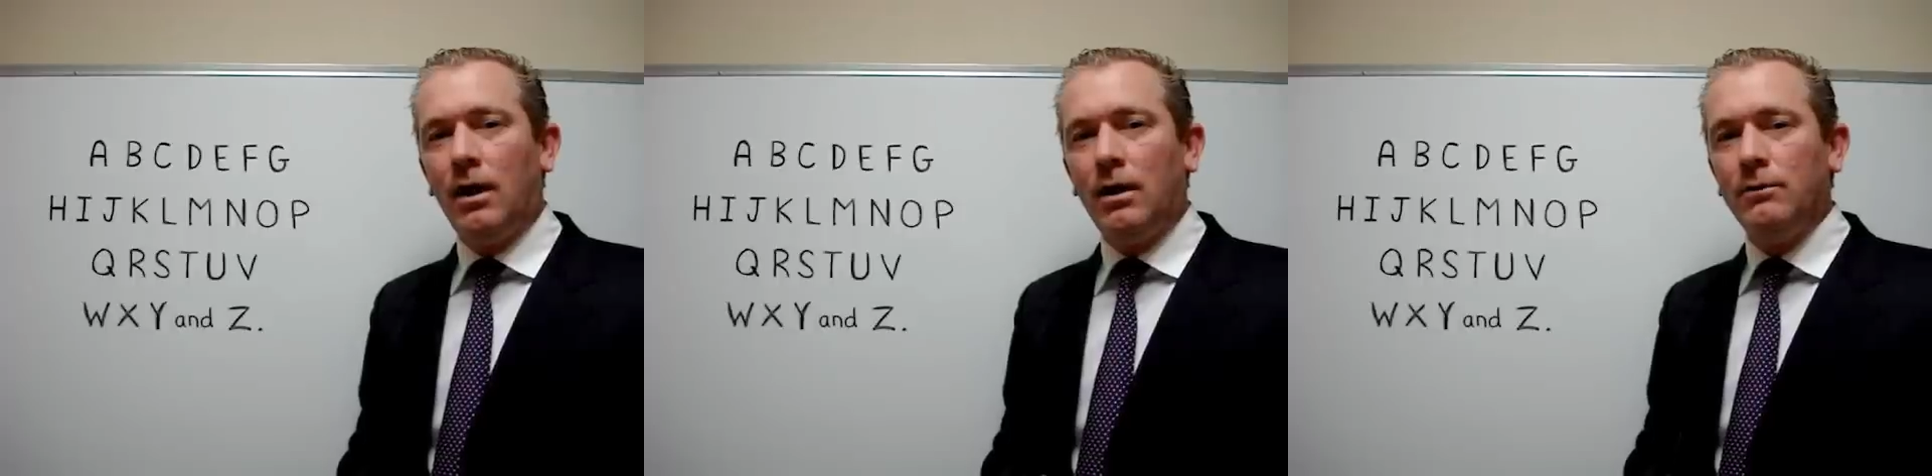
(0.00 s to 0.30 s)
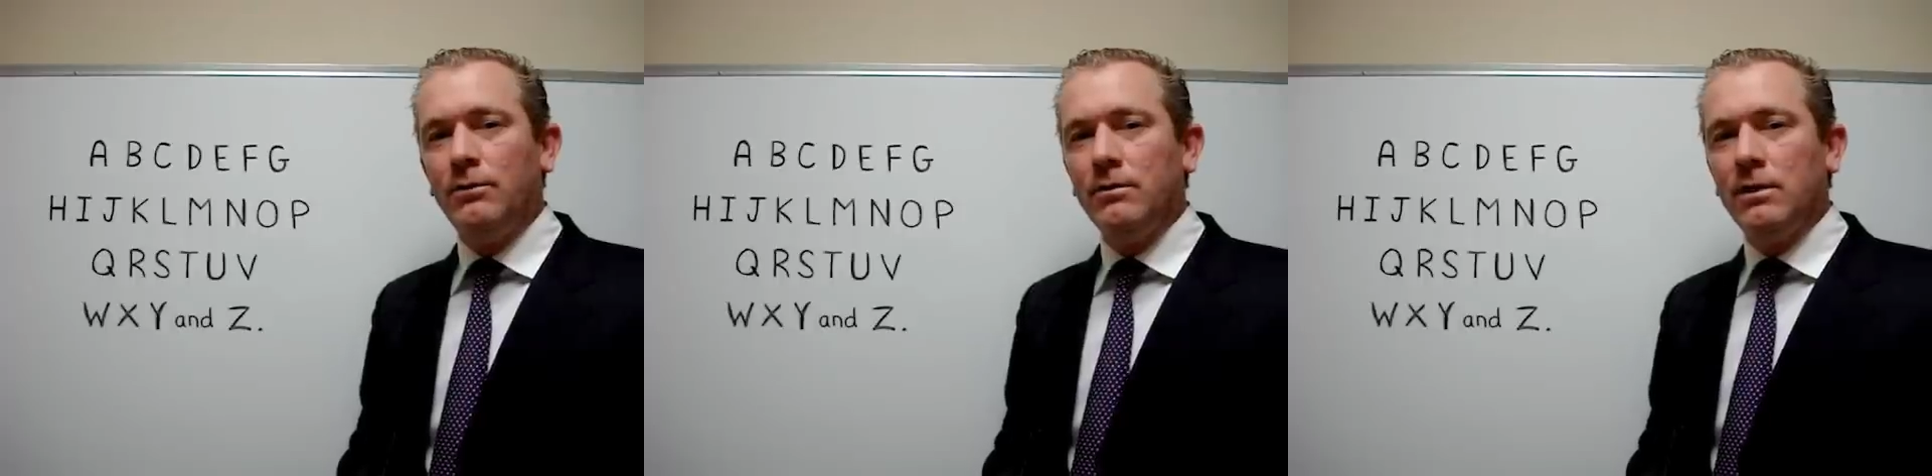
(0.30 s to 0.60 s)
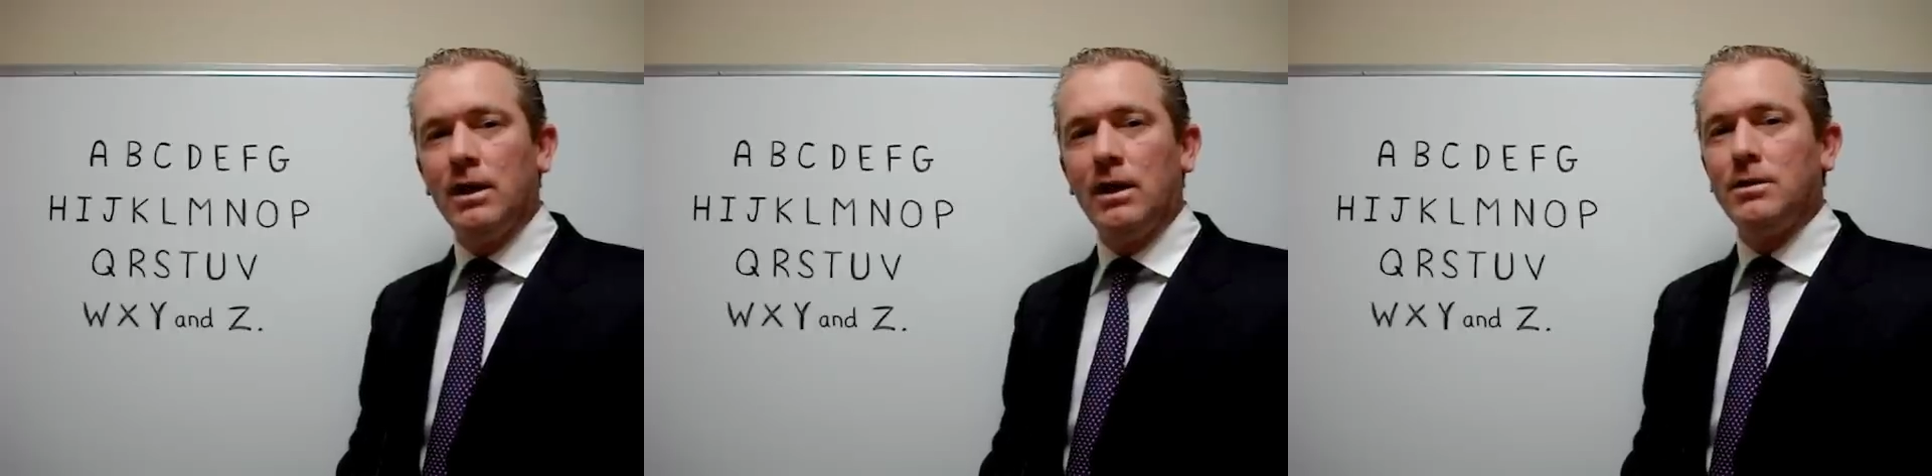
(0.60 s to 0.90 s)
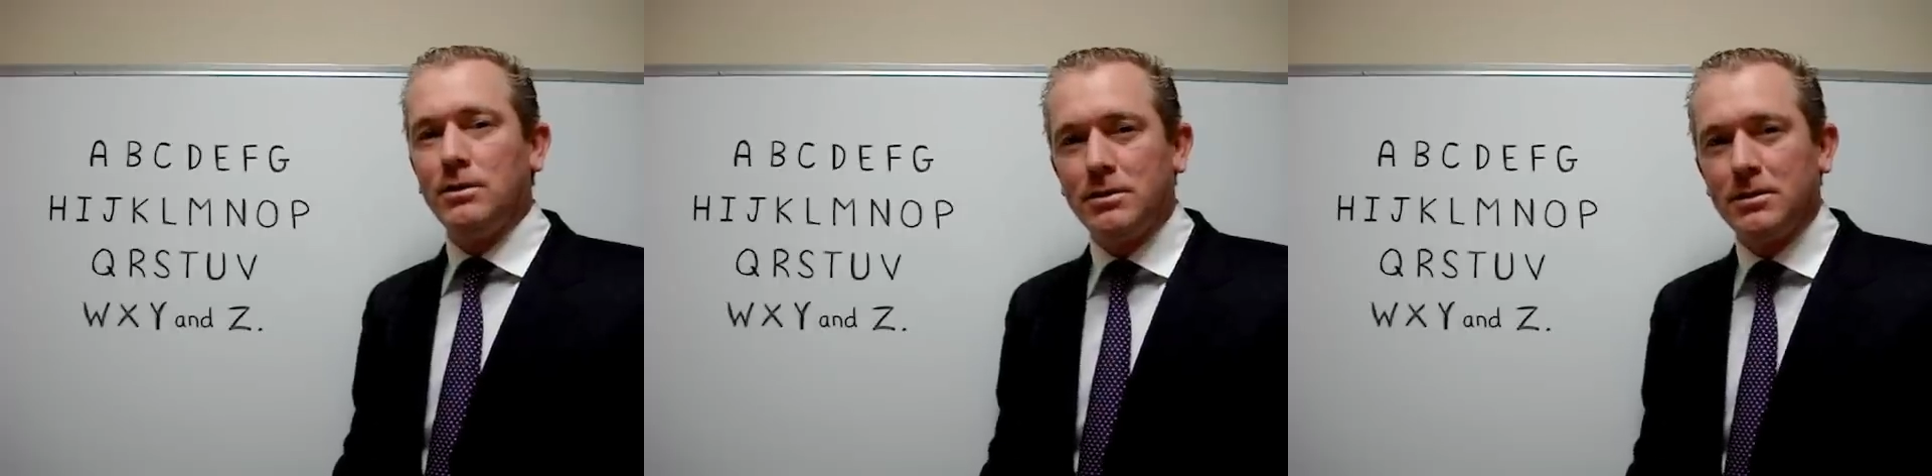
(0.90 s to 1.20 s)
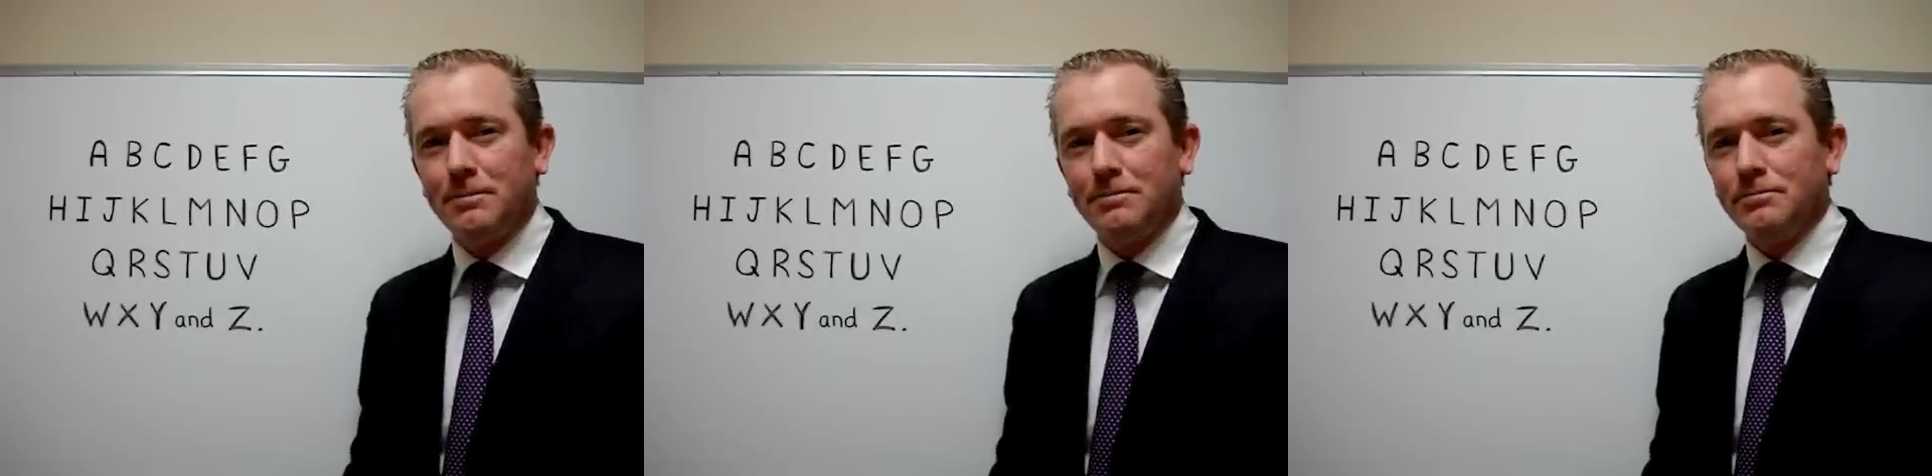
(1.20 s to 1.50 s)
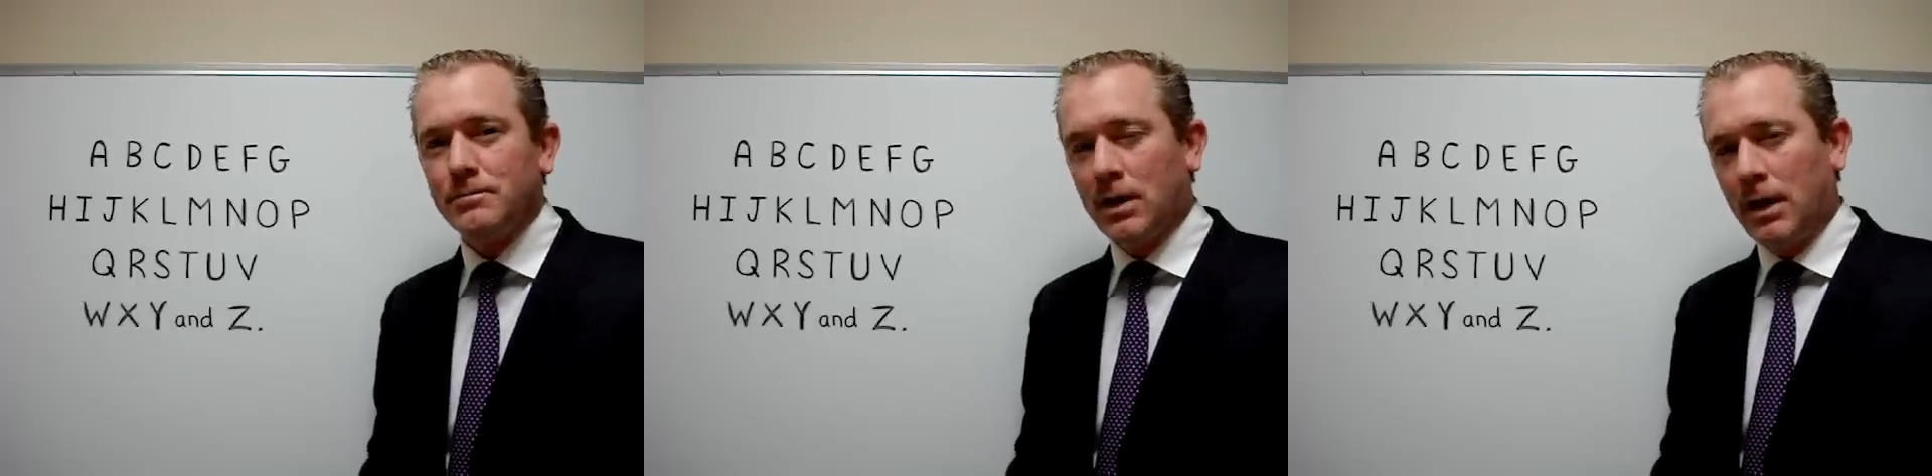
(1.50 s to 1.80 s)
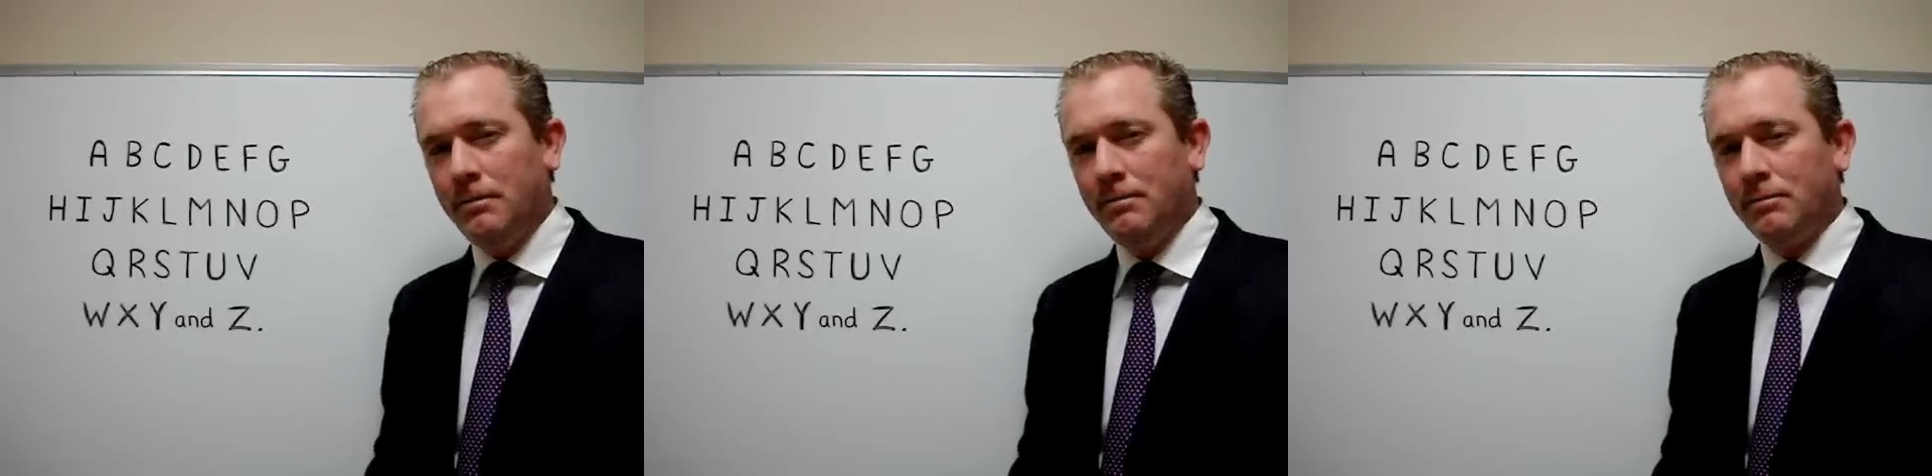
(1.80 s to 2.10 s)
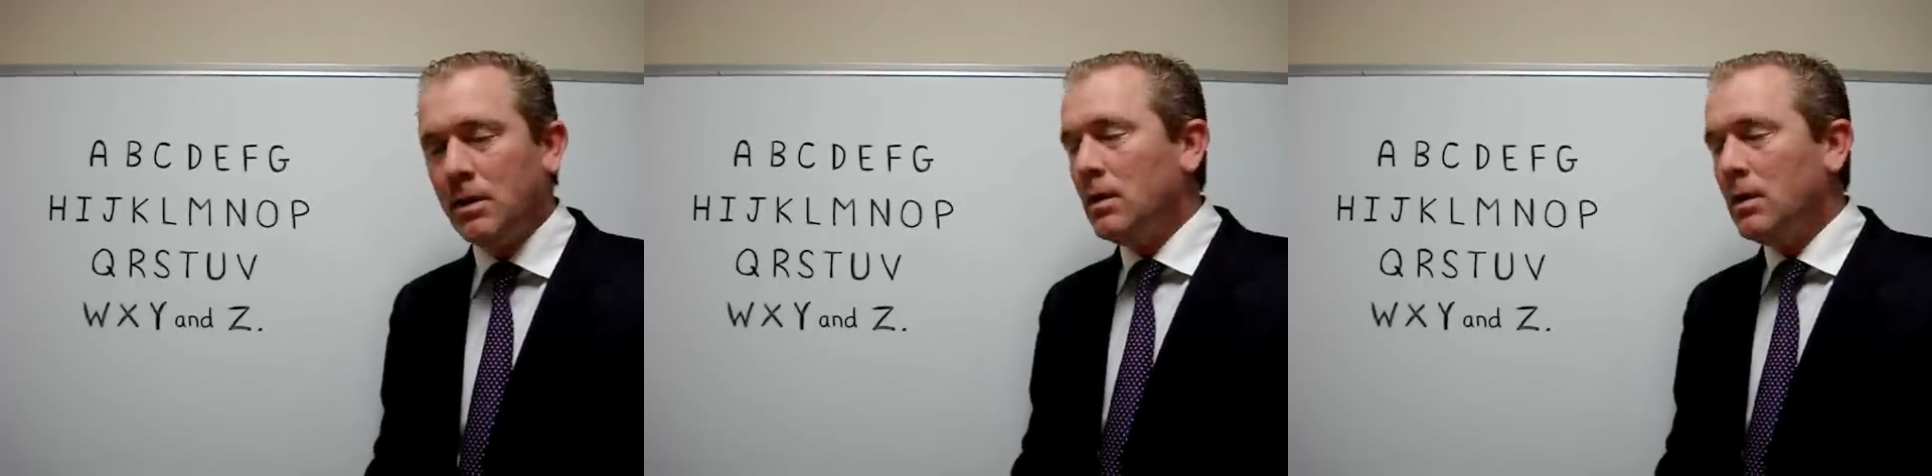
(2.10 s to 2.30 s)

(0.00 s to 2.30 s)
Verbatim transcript: of the letters. Okay?